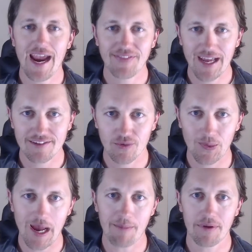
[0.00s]
that's a
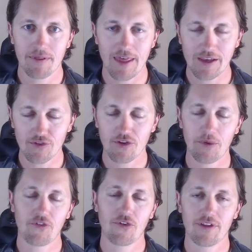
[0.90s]
wrap. Thank you so
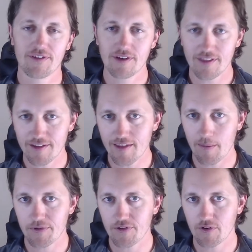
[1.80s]
much for listening to this
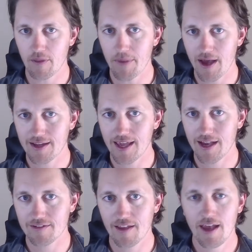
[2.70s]
episode of the
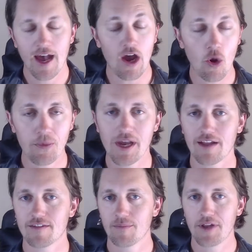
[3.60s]
podcast. I hope you got
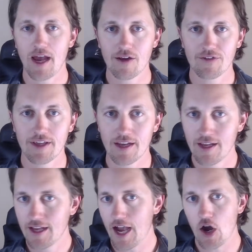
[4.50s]
something out of it.
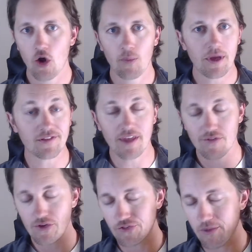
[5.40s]
I hope it's giving
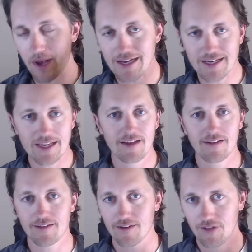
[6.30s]
you some
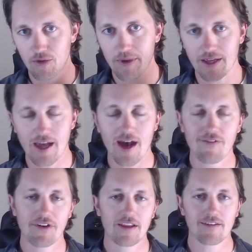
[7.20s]
ideas and a little bit of
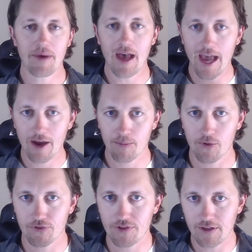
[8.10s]
confidence about how to
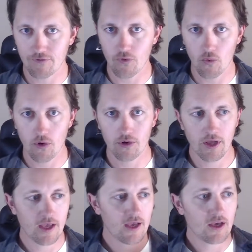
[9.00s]
proceed forward
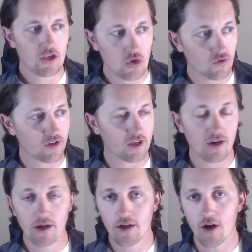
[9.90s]

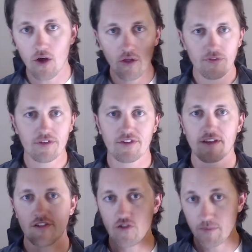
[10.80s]
using all of these things
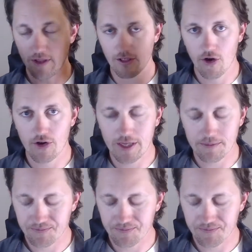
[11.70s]
that you've been learning,